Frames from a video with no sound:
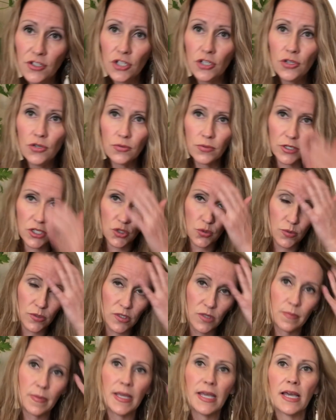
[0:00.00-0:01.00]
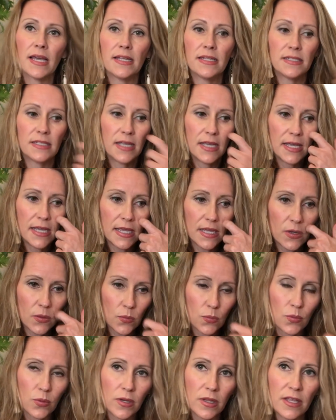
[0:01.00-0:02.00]
to do rituals because it
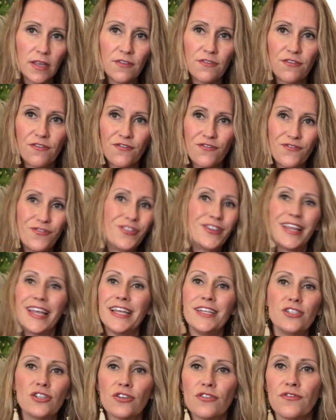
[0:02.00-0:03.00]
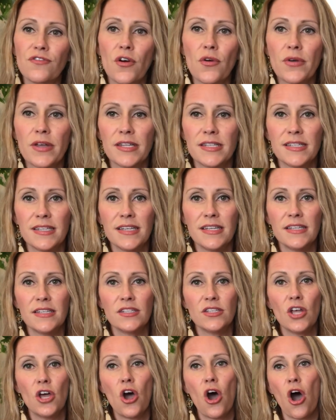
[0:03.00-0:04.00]
really laser
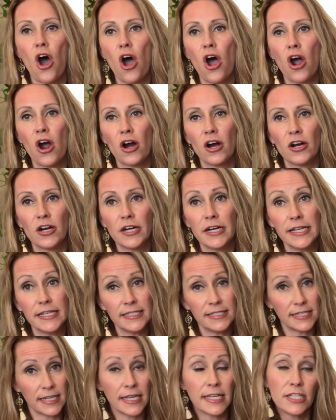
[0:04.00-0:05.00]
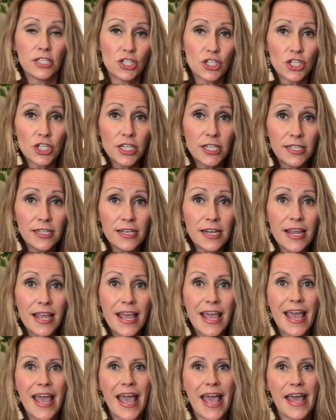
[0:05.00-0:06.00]
focuses our intention
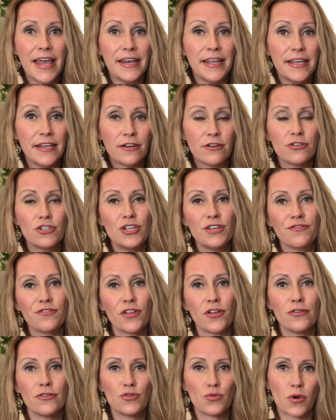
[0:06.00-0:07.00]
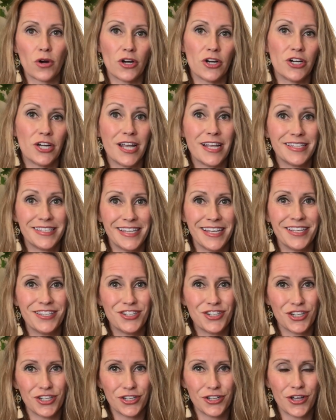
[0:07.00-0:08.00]
and energy flows where our
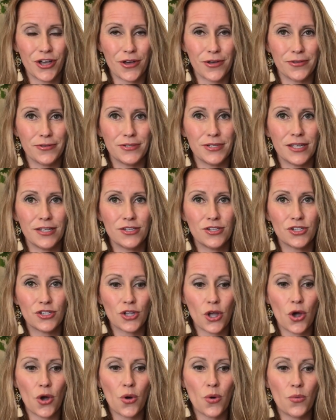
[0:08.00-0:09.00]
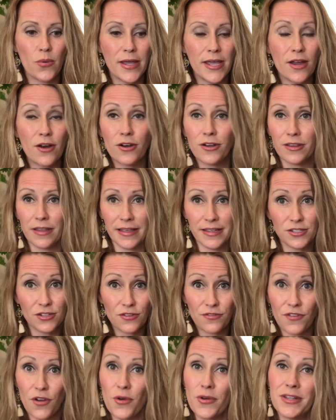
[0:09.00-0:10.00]
attention goes. And so we are
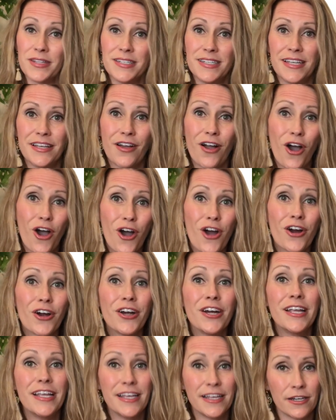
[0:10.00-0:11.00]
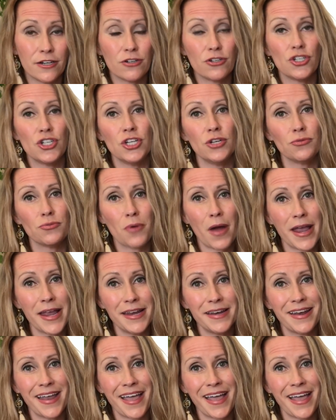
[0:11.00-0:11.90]
laser focusing our energy right